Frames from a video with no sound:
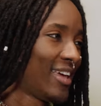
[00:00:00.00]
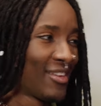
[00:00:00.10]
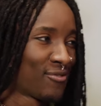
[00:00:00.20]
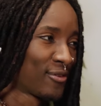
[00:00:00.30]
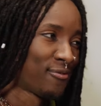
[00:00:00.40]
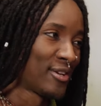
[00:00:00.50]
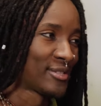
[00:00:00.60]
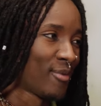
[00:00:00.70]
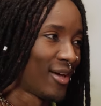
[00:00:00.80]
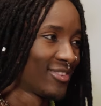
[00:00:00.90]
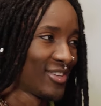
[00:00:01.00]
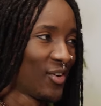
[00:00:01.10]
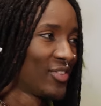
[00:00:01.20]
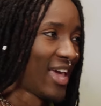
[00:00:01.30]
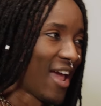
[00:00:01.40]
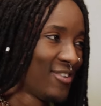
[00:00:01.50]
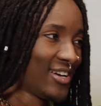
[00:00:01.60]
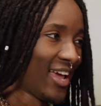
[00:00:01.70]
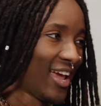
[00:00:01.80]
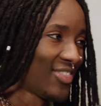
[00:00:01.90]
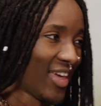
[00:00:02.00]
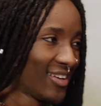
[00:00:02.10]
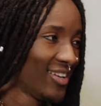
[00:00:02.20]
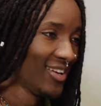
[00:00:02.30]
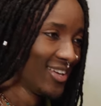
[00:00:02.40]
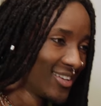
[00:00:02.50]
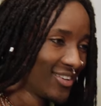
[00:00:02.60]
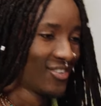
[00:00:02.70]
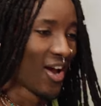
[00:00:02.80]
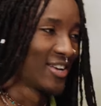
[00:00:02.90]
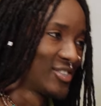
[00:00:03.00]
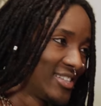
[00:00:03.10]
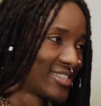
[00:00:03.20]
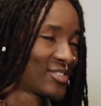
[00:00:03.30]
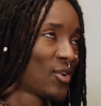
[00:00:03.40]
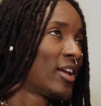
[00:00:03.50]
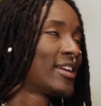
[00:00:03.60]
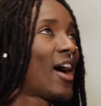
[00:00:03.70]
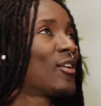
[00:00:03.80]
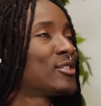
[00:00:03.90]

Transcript: And then for the first month, you're there every day. And then gradually starts going down.